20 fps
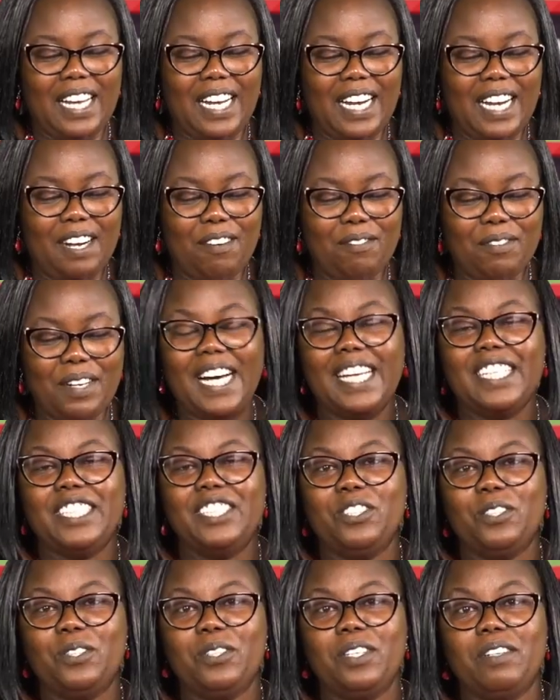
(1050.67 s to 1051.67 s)
have
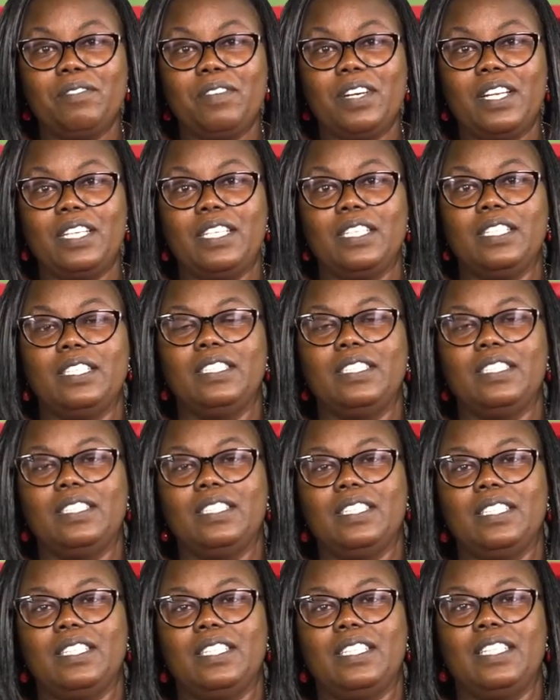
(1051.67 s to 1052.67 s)
had you even in
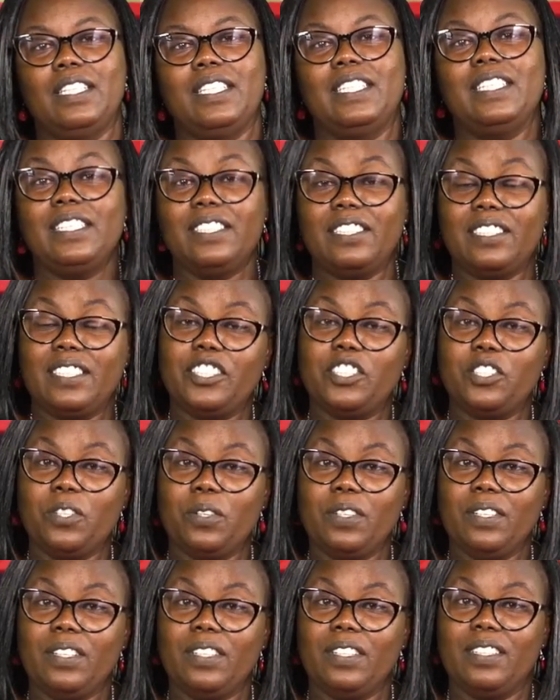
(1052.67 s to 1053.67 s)
this
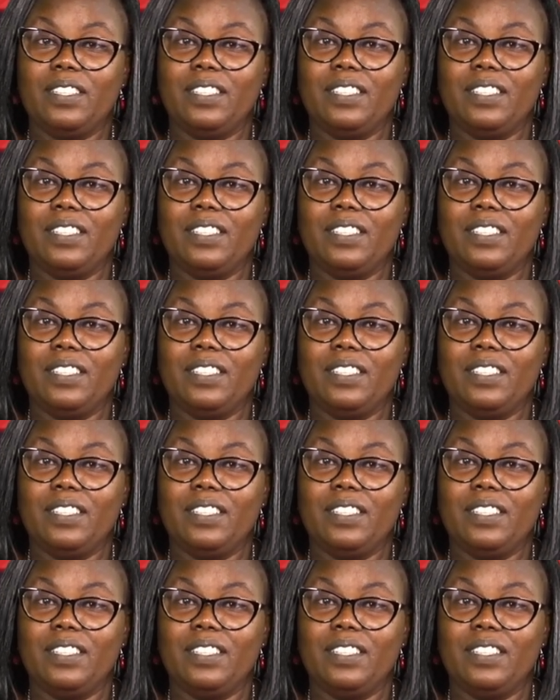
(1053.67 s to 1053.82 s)
session.